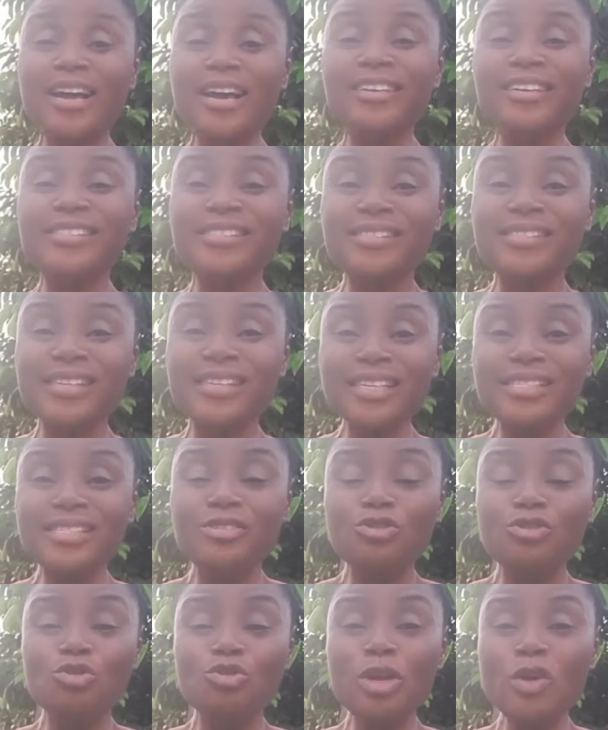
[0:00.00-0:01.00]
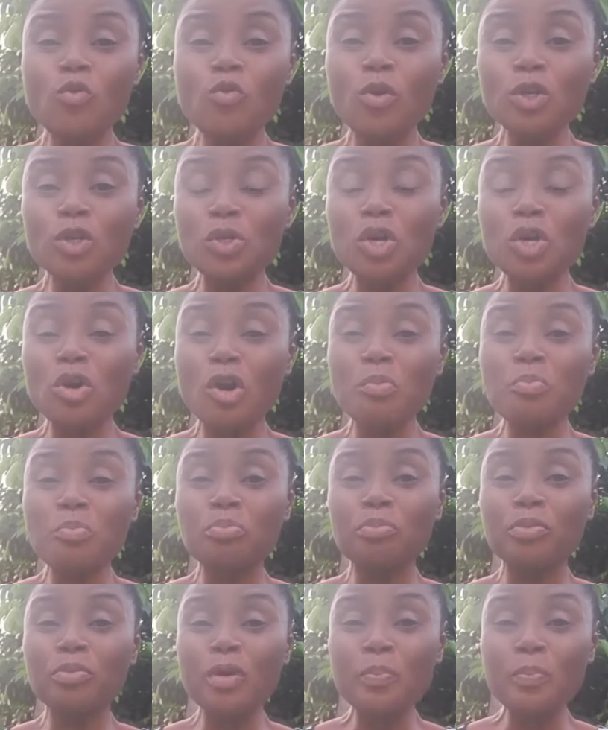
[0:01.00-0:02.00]
and starts doing what you call
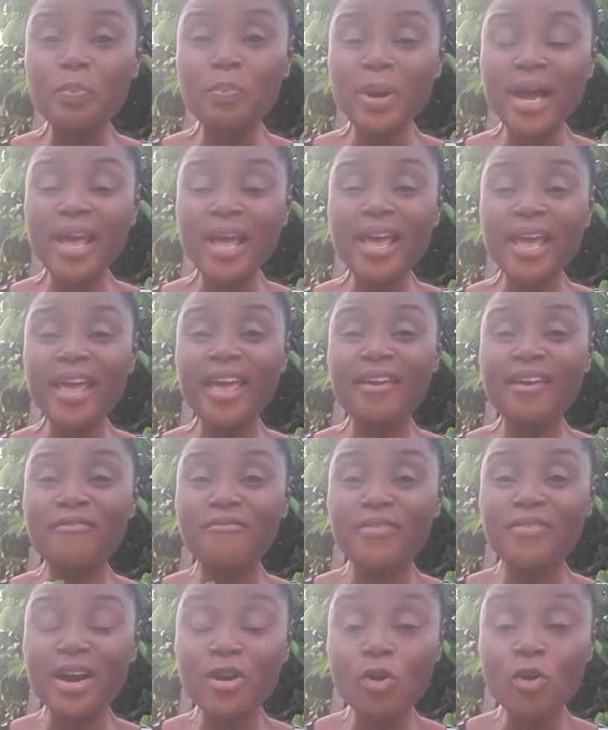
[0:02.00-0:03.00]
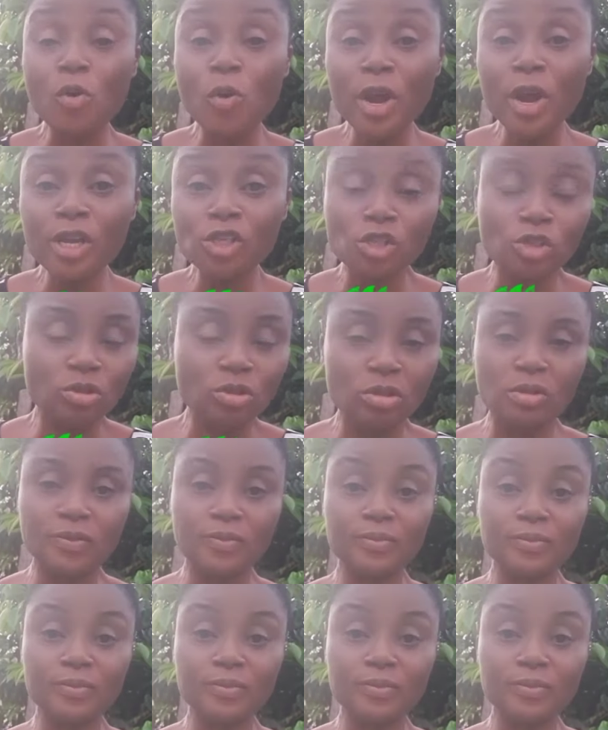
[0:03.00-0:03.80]
proper evacuation,